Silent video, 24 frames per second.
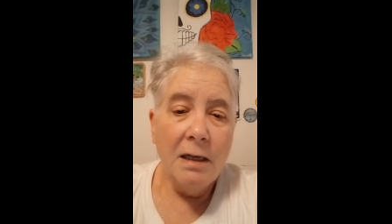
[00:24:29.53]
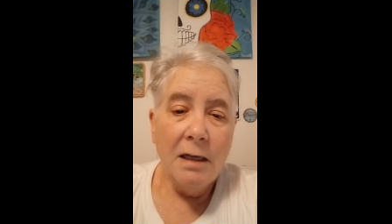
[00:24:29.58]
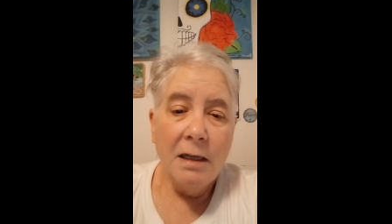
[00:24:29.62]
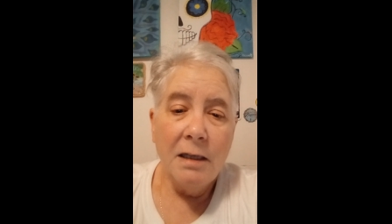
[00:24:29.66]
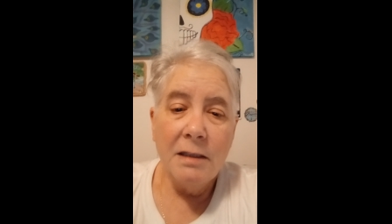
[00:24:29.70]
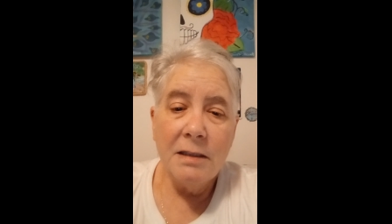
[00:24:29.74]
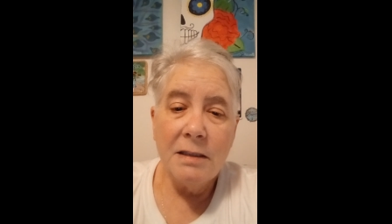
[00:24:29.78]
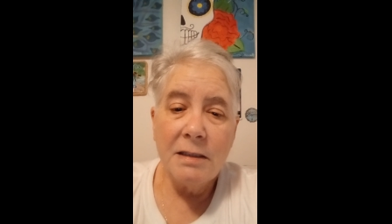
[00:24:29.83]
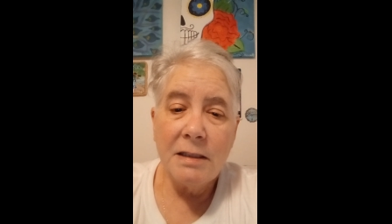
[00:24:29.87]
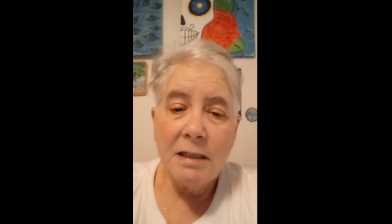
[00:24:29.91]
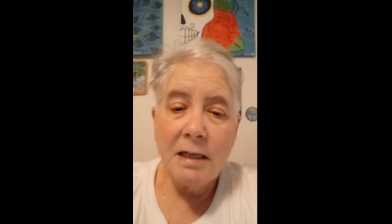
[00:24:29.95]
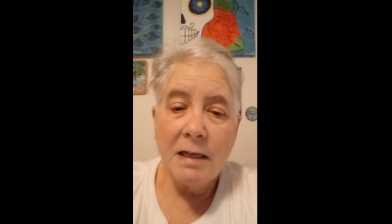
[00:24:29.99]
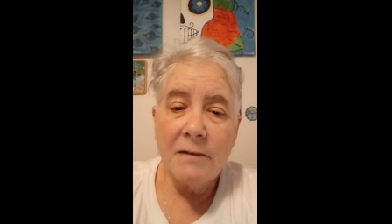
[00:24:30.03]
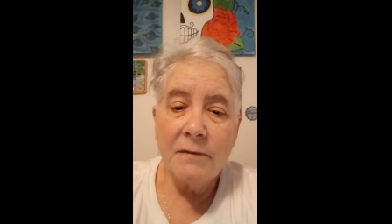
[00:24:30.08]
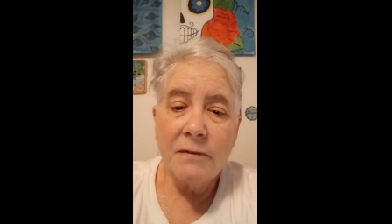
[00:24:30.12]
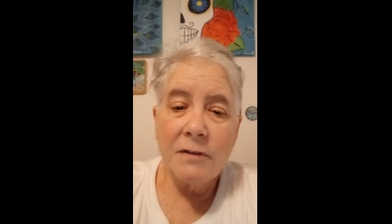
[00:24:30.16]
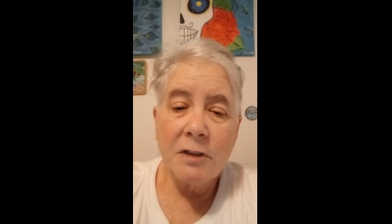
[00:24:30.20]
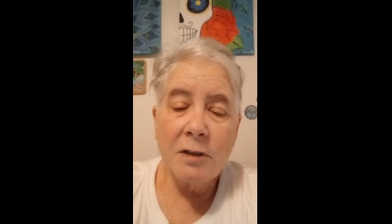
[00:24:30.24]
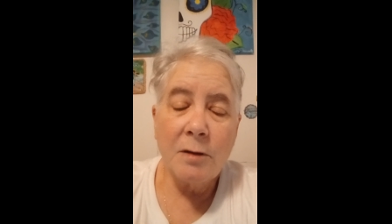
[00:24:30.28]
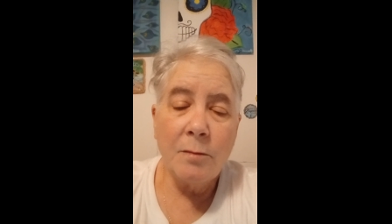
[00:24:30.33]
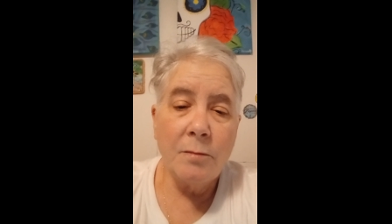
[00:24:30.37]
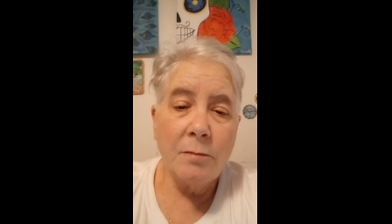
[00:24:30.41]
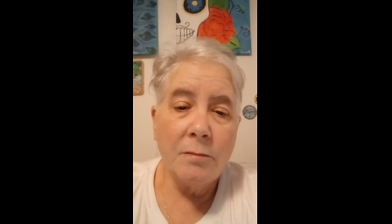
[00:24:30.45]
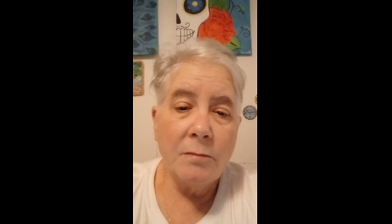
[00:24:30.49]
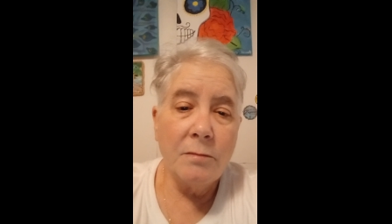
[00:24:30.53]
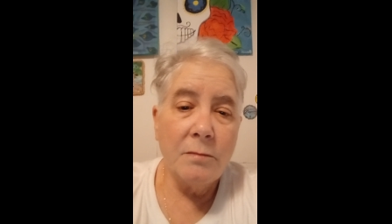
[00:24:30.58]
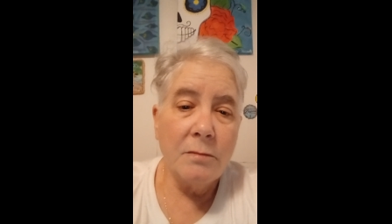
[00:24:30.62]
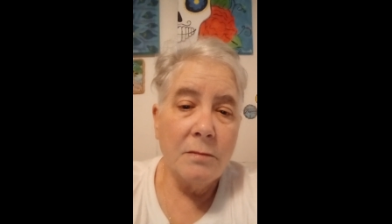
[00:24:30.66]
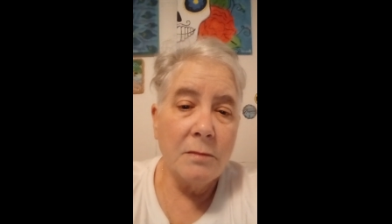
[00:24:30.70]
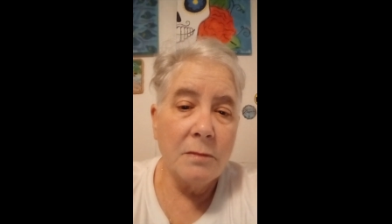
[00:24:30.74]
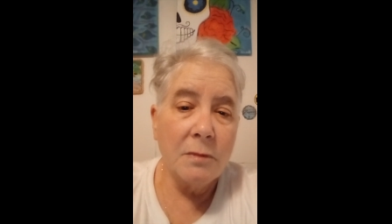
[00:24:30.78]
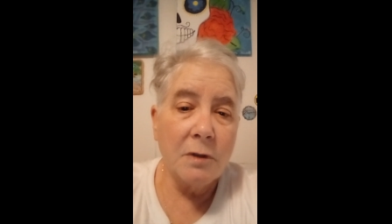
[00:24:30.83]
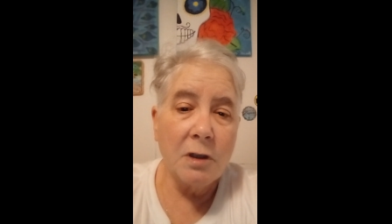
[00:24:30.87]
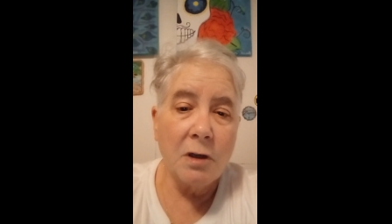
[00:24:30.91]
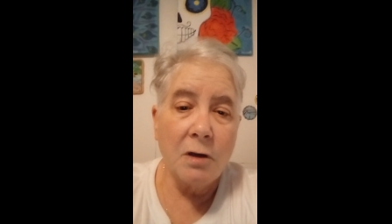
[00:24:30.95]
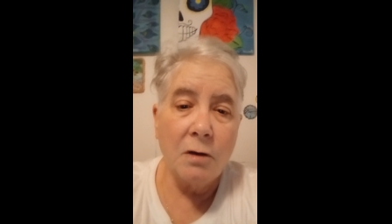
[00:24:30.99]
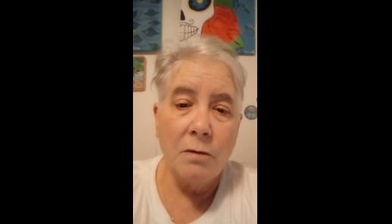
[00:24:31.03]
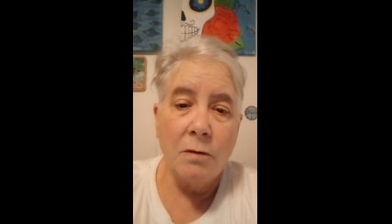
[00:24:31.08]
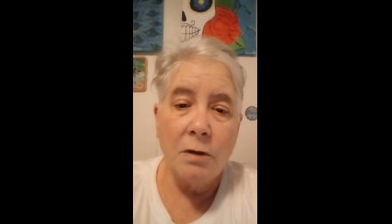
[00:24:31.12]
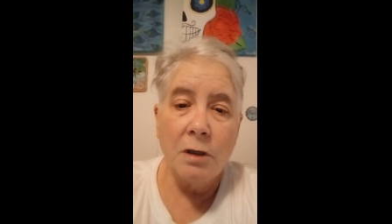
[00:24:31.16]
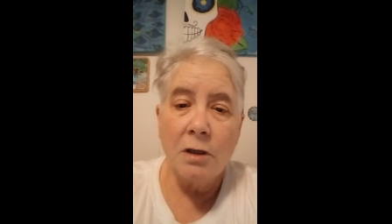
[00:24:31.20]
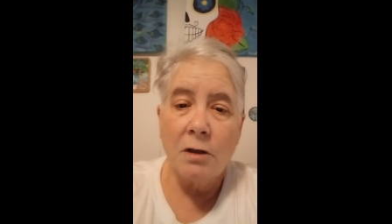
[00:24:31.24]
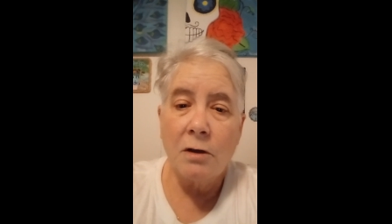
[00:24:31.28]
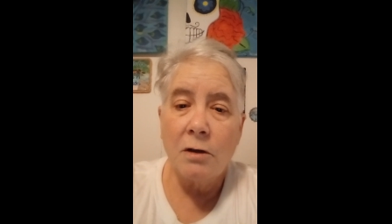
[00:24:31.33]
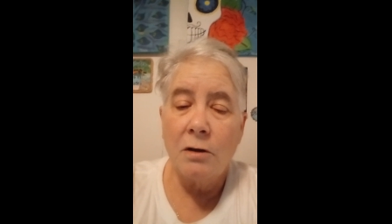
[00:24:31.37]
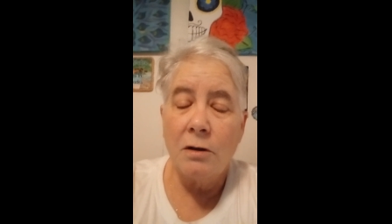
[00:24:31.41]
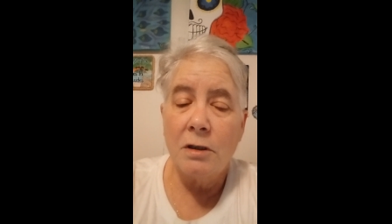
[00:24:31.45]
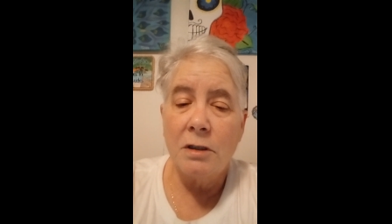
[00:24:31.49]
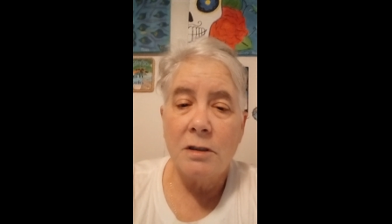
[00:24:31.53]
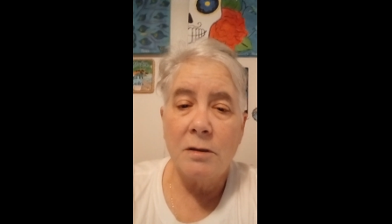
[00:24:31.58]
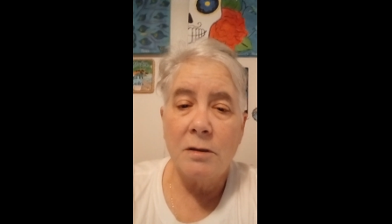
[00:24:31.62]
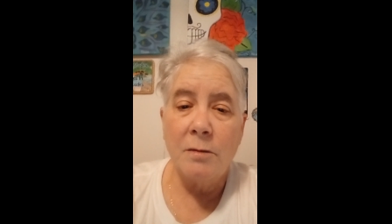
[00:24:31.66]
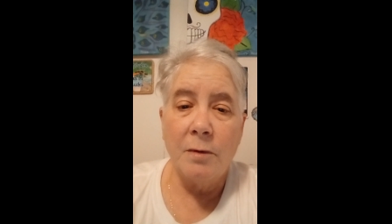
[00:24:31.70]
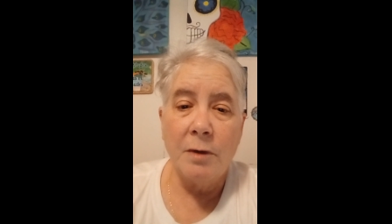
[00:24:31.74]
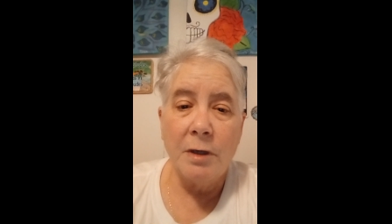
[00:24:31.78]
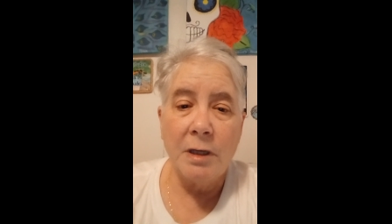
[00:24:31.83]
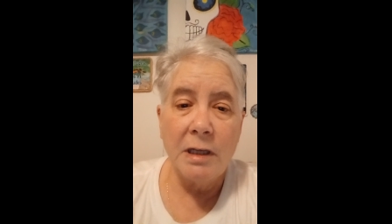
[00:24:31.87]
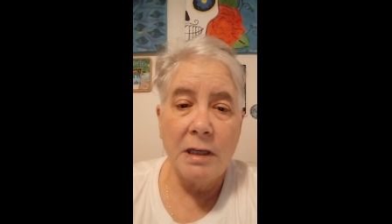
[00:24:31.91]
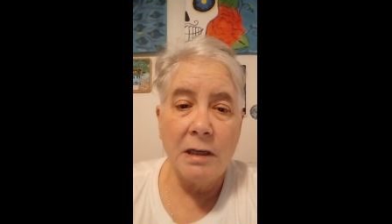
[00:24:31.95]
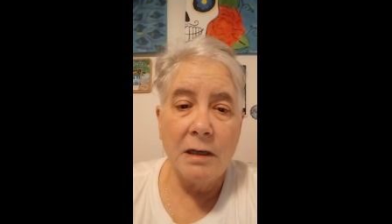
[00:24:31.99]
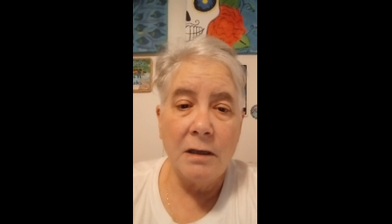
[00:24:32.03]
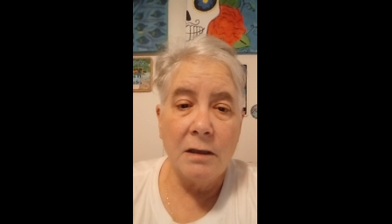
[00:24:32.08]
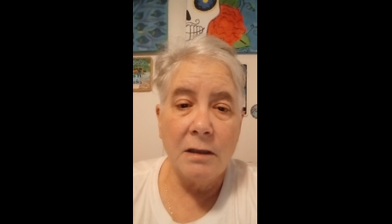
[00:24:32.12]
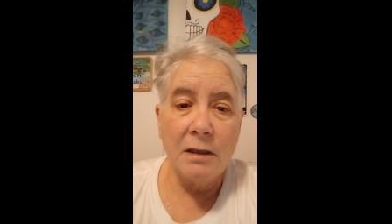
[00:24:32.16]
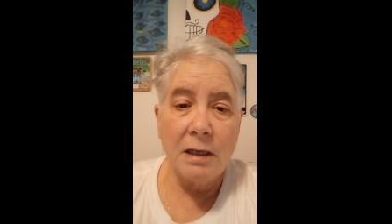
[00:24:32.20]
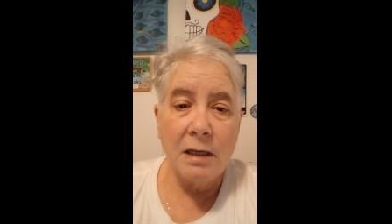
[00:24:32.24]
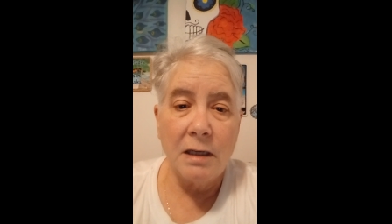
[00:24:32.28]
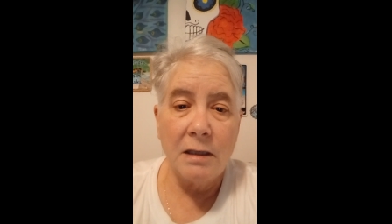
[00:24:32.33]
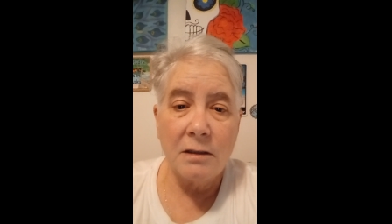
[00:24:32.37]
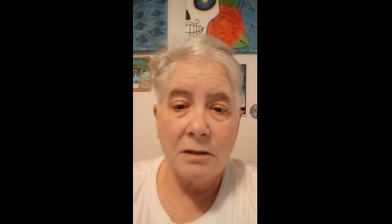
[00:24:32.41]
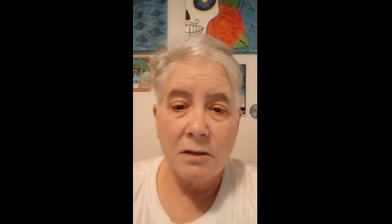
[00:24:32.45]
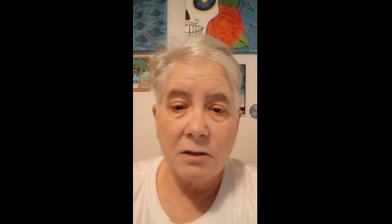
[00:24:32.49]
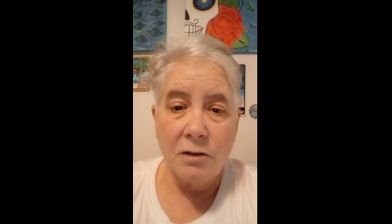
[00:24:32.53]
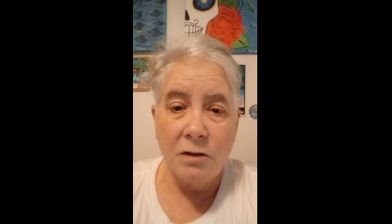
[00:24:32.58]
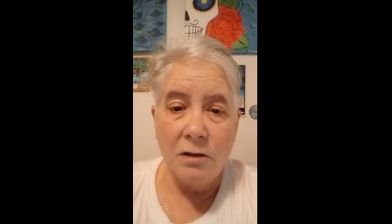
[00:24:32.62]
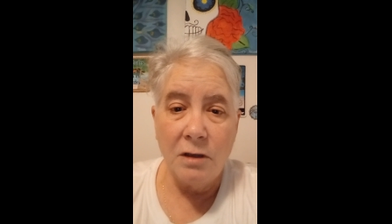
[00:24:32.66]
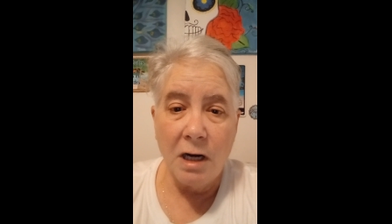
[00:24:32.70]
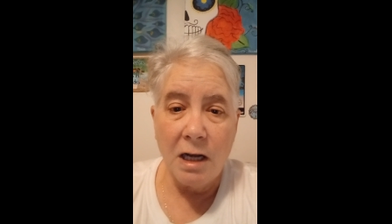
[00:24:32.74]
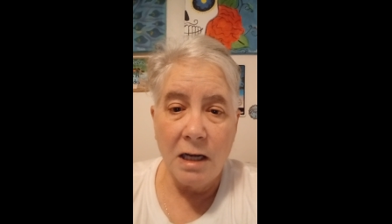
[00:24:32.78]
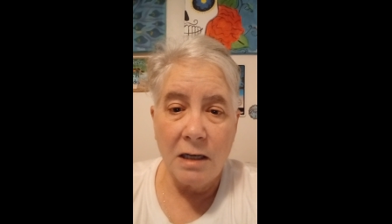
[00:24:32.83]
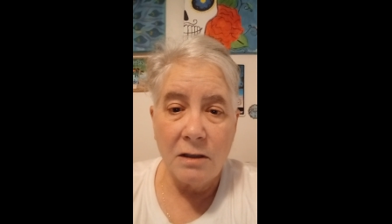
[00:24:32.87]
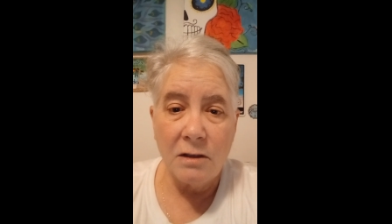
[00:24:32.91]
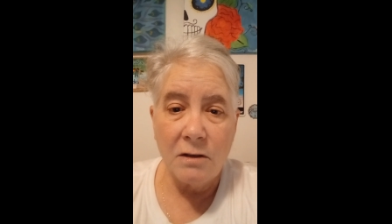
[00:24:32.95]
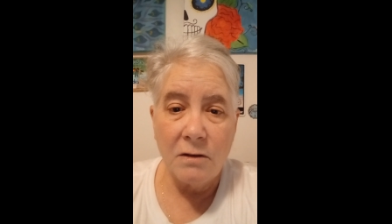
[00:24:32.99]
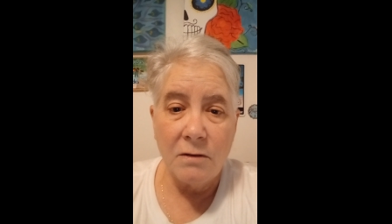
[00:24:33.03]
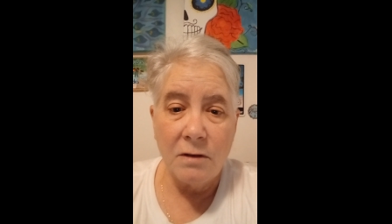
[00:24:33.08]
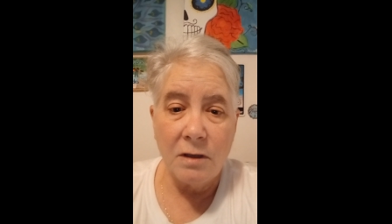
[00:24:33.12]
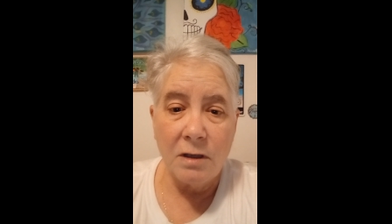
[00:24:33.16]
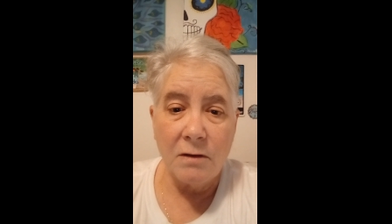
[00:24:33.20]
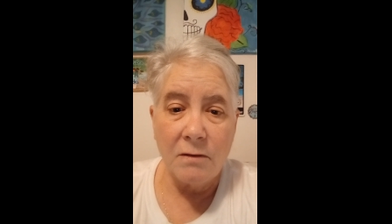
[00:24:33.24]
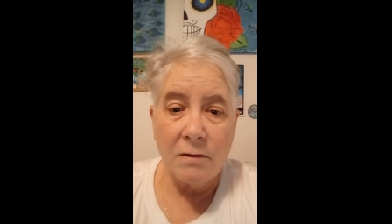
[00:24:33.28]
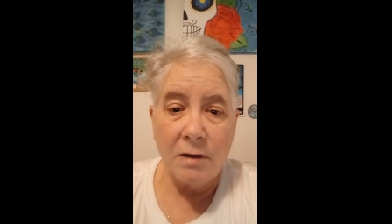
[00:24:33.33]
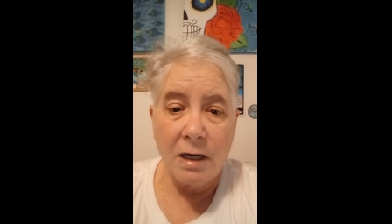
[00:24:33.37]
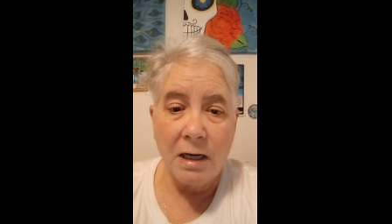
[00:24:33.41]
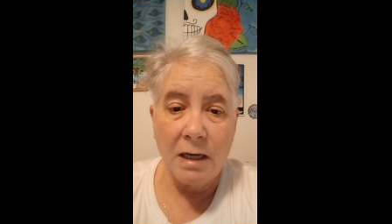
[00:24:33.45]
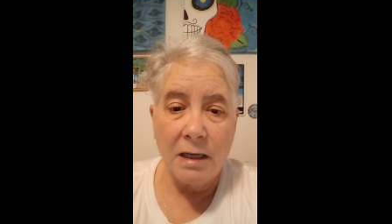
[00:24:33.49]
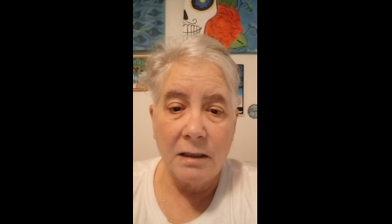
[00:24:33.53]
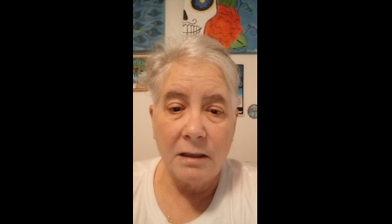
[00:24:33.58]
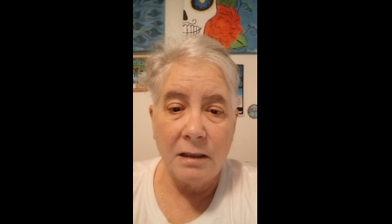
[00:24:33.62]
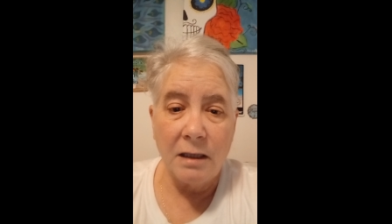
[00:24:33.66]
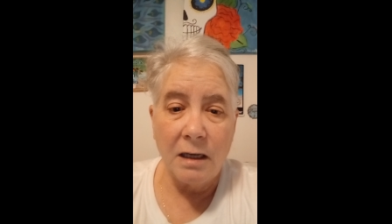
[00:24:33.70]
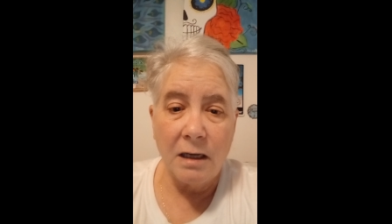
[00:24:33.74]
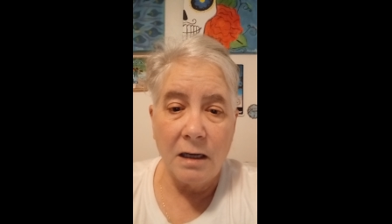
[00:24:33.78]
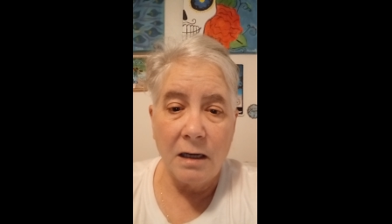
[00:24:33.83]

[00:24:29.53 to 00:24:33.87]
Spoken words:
Instead of some coworker or somebody yelling at us, you're not doing it right.